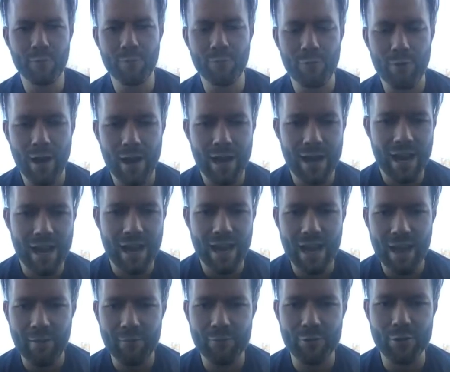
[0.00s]
Friday
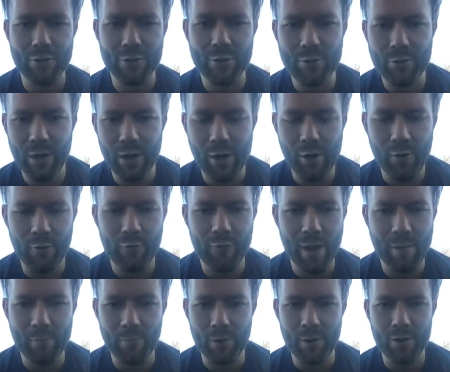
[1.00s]
afternoon in
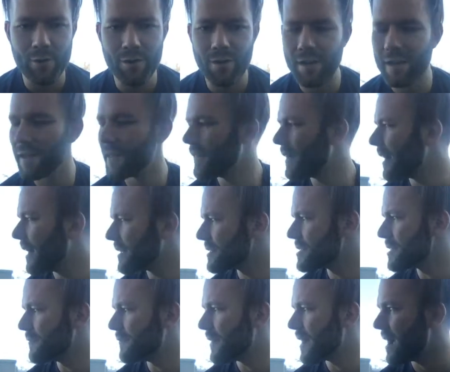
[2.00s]
November in the
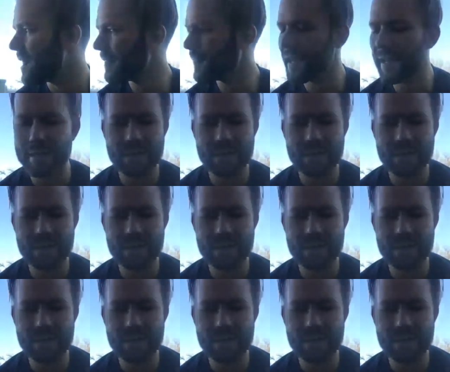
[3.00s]
Hudson Valley.